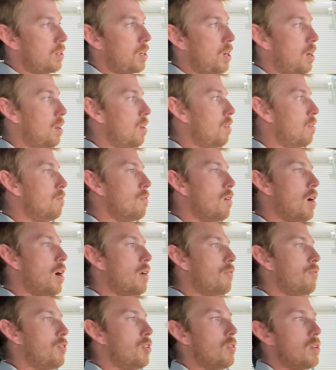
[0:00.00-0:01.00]
I
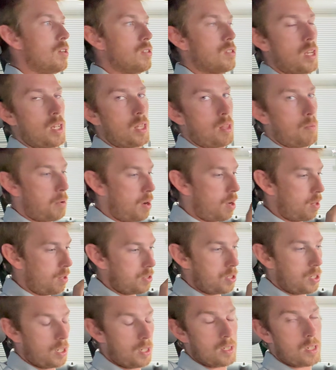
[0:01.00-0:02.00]
view it as like the
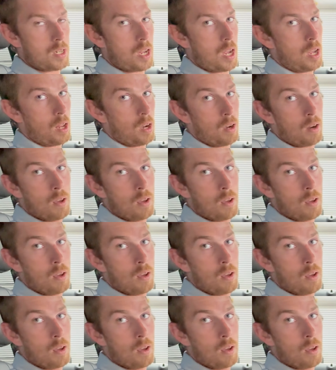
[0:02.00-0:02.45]
polishing scan.